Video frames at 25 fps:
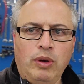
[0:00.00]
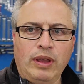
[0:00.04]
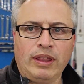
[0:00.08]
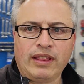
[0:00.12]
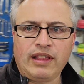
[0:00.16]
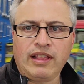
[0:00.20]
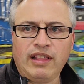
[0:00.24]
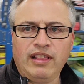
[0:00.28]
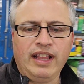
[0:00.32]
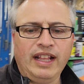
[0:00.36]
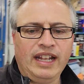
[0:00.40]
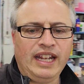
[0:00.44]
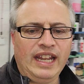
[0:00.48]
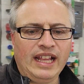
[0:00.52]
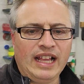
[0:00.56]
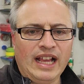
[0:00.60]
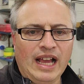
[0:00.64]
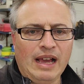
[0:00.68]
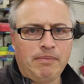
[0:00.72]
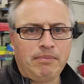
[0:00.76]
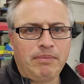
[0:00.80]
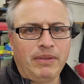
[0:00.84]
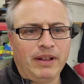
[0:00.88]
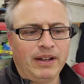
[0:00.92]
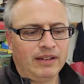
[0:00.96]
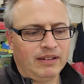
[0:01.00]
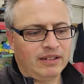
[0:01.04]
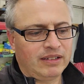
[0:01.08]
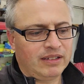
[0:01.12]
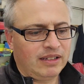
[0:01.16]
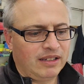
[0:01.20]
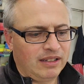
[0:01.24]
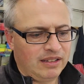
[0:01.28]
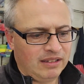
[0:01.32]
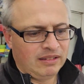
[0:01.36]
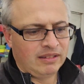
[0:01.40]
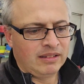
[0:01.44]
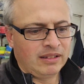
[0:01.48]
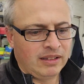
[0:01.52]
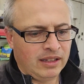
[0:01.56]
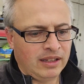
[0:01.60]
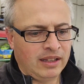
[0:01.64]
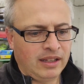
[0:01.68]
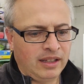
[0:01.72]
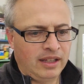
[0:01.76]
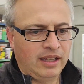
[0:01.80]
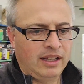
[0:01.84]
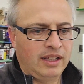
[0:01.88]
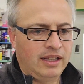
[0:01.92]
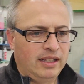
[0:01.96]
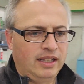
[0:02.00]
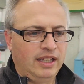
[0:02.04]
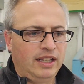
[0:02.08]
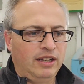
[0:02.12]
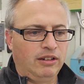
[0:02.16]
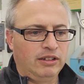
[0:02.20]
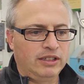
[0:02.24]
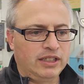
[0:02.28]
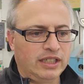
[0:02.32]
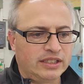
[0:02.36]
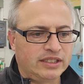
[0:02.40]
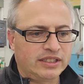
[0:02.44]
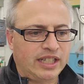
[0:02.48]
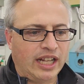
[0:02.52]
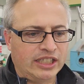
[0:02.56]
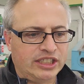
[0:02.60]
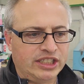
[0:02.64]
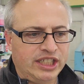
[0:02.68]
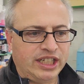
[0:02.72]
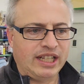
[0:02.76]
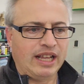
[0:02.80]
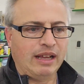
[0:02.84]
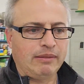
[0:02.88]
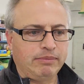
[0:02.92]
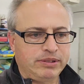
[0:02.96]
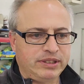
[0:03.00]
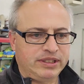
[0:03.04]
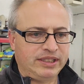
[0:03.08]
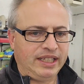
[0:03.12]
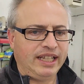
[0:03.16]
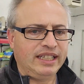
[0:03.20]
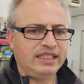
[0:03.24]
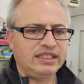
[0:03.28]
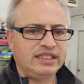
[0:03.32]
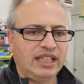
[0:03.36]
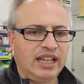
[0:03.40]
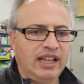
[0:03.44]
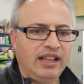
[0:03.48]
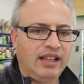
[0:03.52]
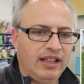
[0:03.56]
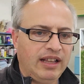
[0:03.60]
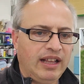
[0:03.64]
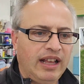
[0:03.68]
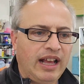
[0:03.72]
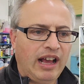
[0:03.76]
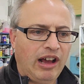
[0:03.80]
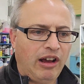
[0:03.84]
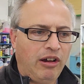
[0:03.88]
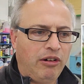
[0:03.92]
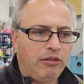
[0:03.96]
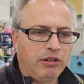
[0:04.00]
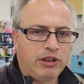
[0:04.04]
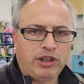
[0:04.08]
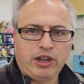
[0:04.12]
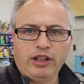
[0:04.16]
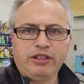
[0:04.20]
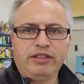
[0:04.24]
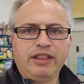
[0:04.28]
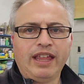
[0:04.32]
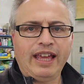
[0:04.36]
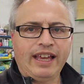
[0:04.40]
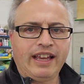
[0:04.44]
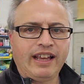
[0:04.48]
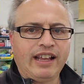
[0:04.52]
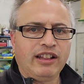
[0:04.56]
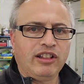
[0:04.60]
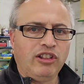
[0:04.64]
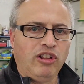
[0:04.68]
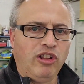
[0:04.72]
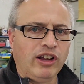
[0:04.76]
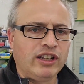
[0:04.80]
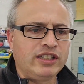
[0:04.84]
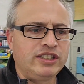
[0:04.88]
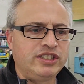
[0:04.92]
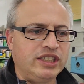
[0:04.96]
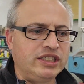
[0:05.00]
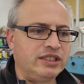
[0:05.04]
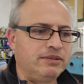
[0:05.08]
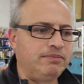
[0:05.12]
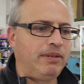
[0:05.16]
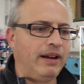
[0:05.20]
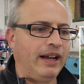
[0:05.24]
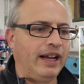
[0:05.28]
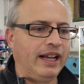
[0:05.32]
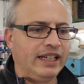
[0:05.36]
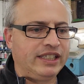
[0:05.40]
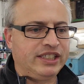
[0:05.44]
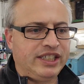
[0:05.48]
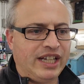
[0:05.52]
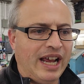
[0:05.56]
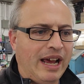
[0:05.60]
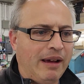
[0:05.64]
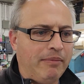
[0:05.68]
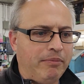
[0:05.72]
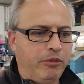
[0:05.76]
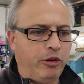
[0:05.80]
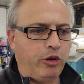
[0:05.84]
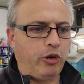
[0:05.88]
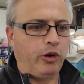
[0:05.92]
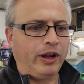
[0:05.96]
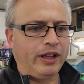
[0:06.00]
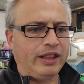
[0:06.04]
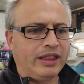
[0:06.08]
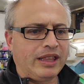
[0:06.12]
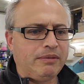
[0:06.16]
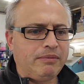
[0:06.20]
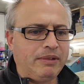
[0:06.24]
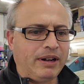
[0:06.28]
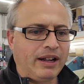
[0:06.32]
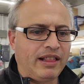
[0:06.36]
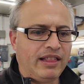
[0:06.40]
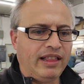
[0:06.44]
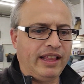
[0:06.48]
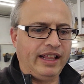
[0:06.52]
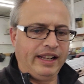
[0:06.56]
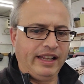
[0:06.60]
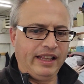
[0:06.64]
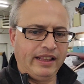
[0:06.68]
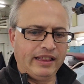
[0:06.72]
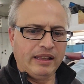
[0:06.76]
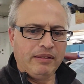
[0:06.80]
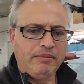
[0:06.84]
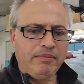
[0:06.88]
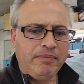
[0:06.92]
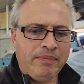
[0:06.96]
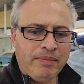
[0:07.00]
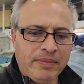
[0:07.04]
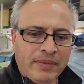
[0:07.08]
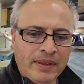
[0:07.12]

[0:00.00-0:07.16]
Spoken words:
cleaning up and, you know, just touching up seats, how good they can look just by shampooing them and cleaning them.